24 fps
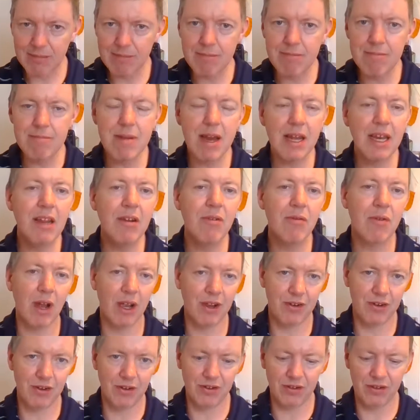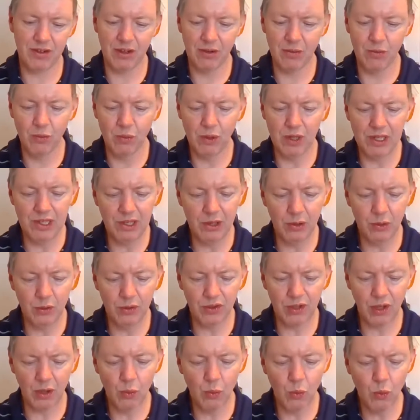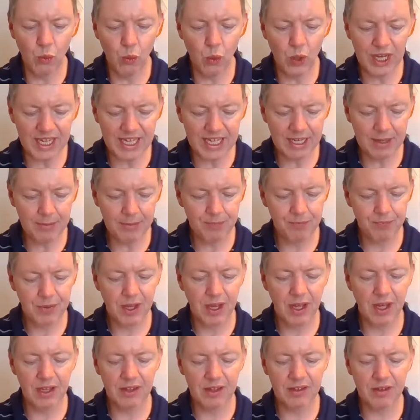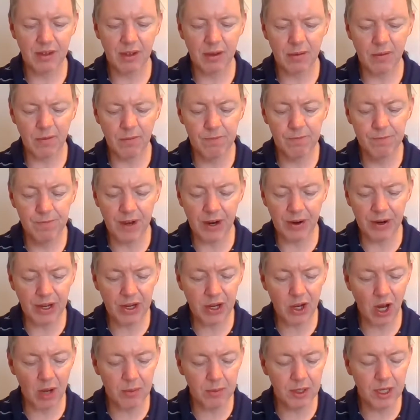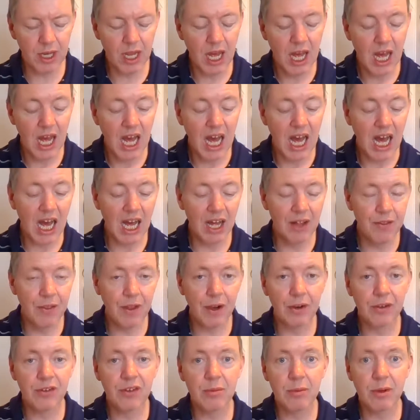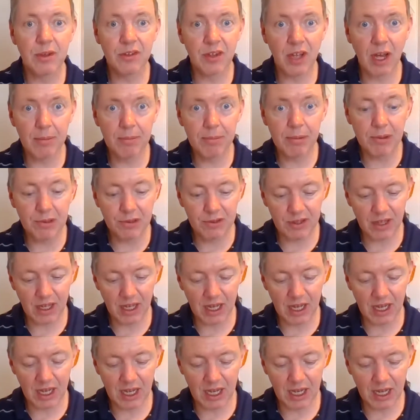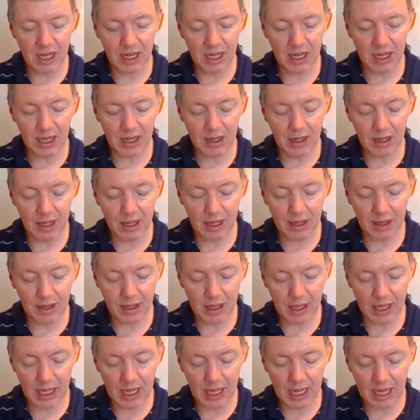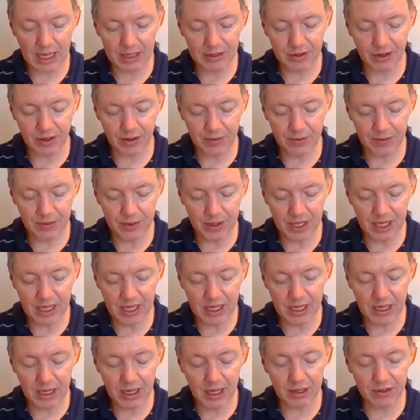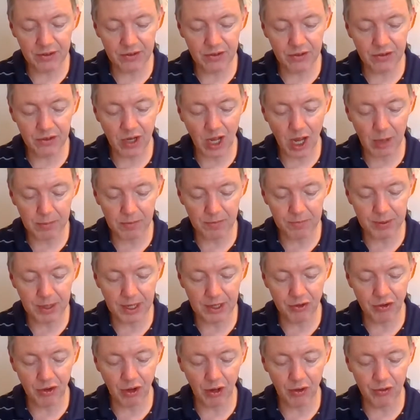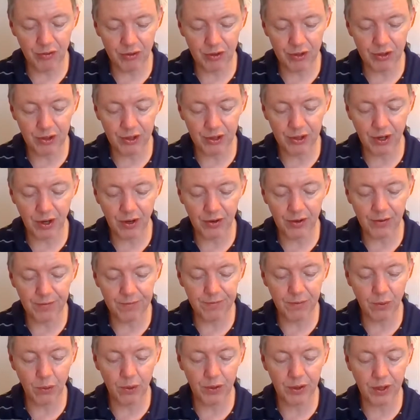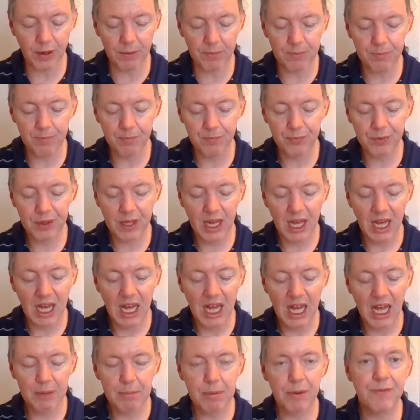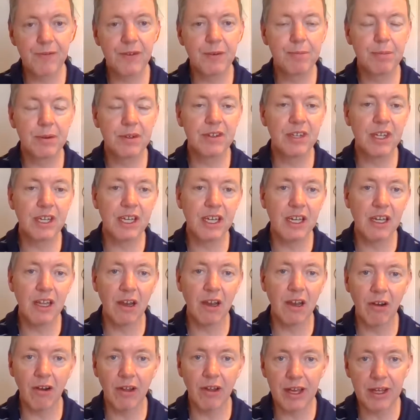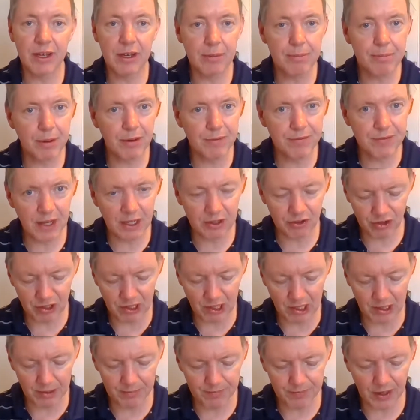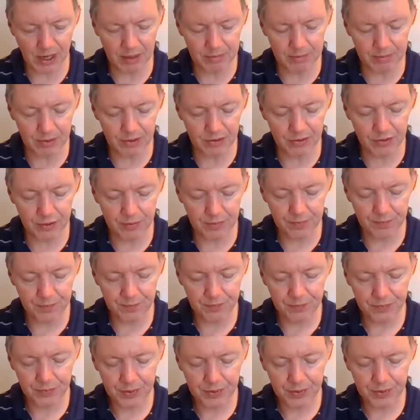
Many writers will use we. It's very common, and there are some examples at the top of page 134 there, particularly in a professional environment.